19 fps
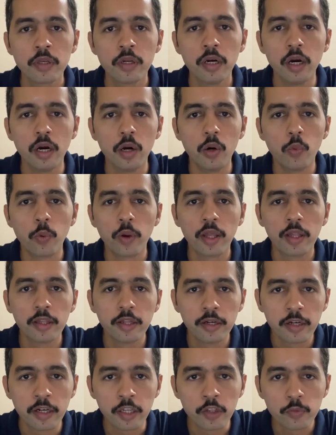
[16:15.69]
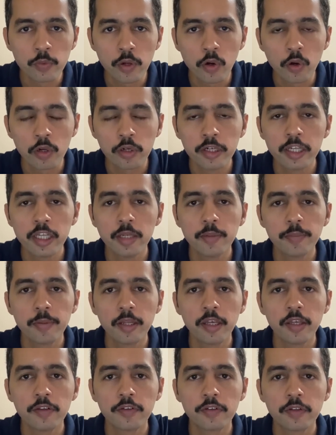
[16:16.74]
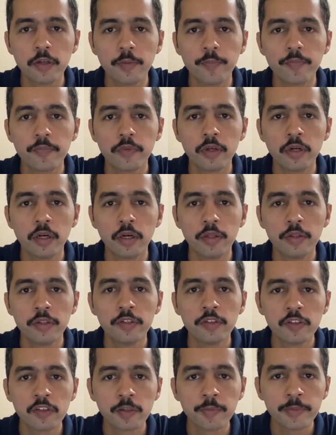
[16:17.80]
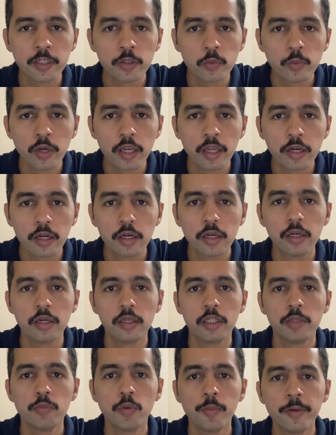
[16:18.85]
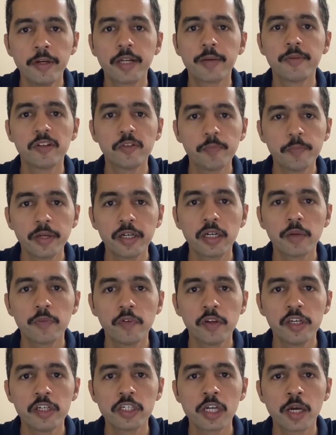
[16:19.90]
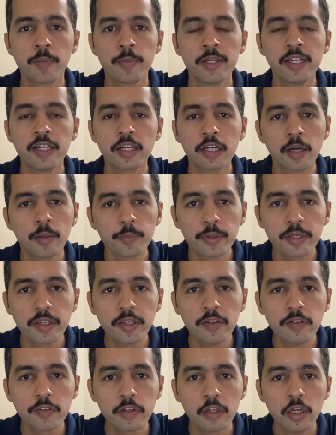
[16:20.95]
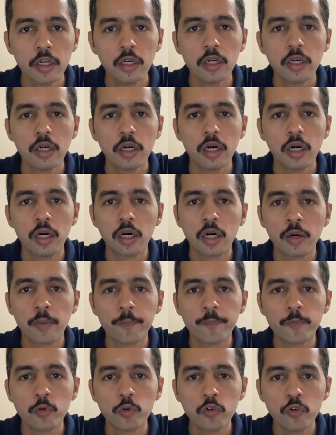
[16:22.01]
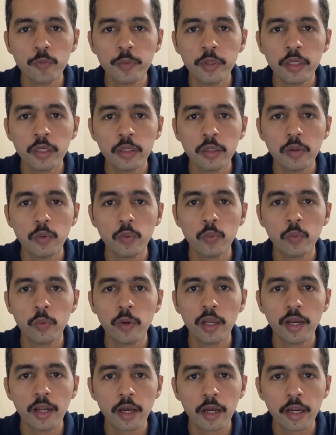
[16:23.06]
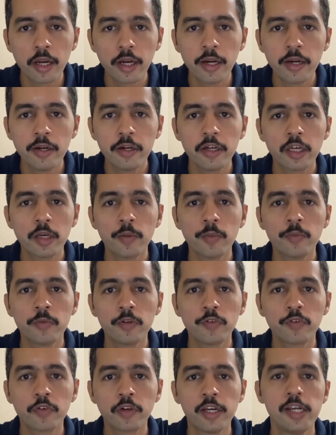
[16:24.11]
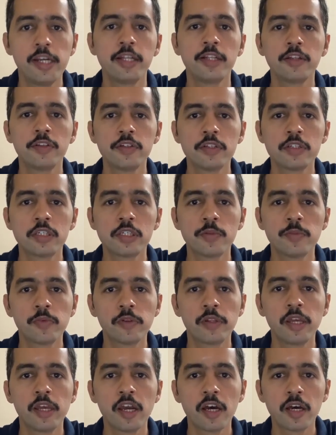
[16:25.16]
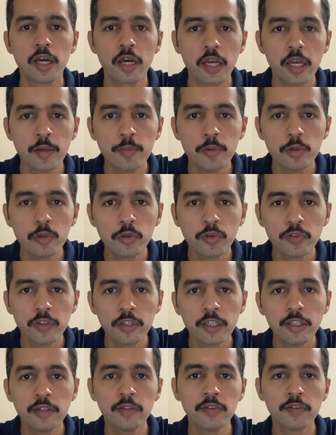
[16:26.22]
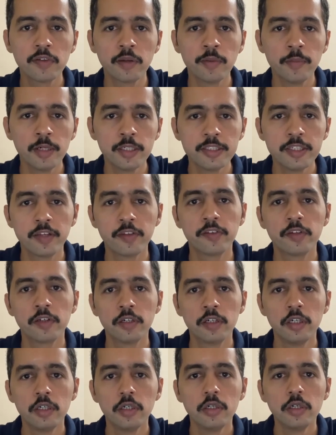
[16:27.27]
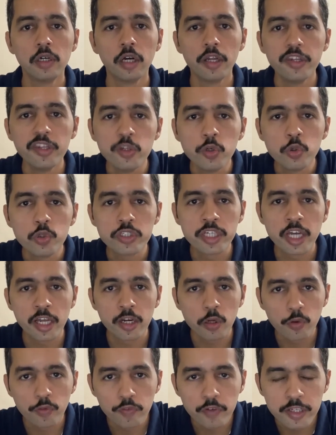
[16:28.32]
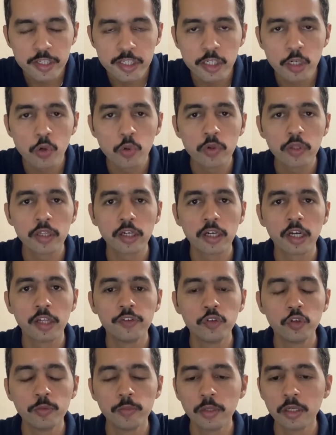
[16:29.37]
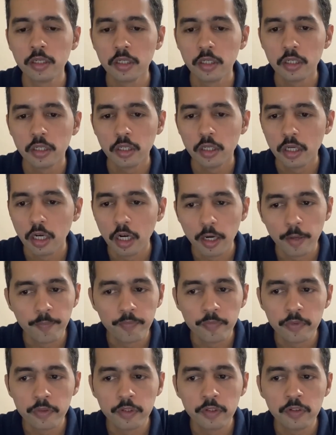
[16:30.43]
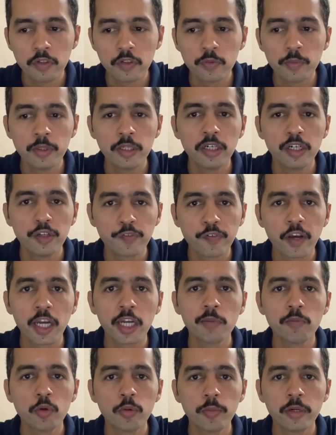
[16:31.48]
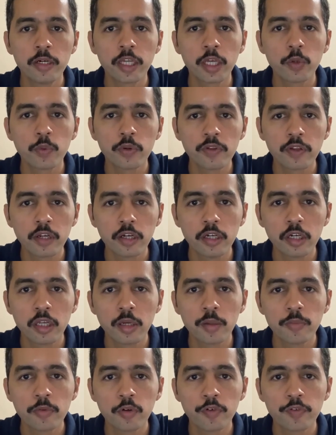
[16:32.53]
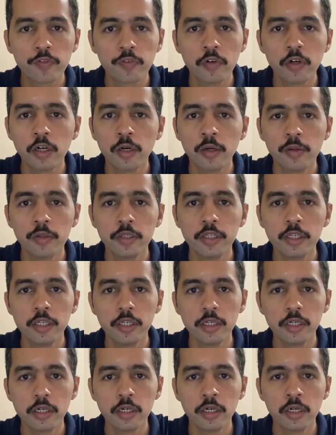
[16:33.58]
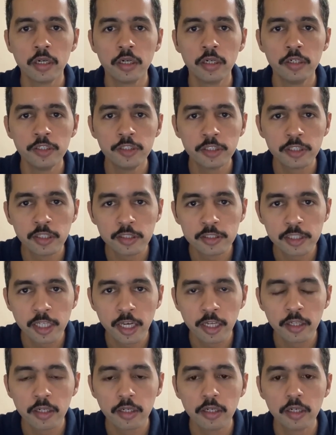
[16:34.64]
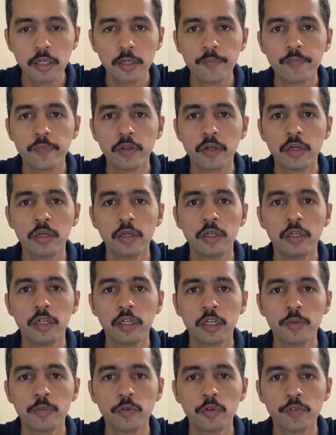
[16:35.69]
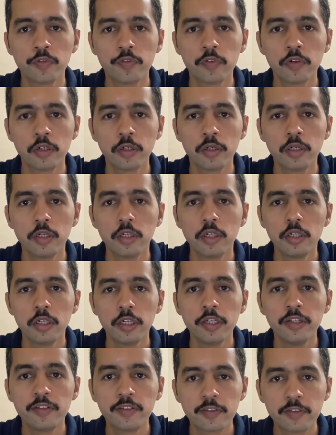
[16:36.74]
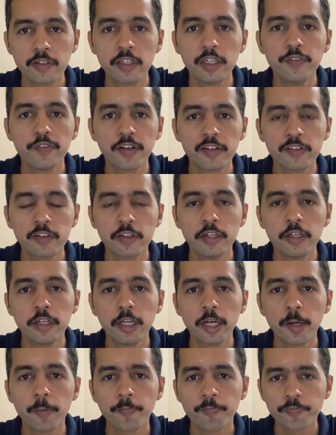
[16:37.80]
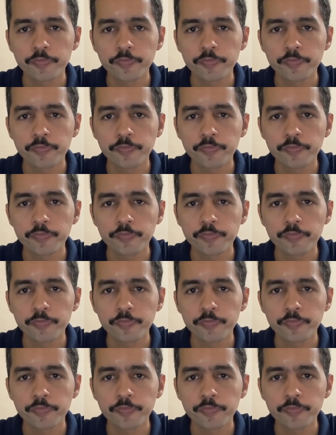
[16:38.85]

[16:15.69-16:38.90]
While the trends were already in place, this is something where the momentum has picked up very sharply, and companies who've been well ahead in terms of creating the systems, they are able to see this emerge as a new channel of reaching out to the consumer. This has been a defining moment, I would say, in terms of the digital channel, in terms of its significance in India.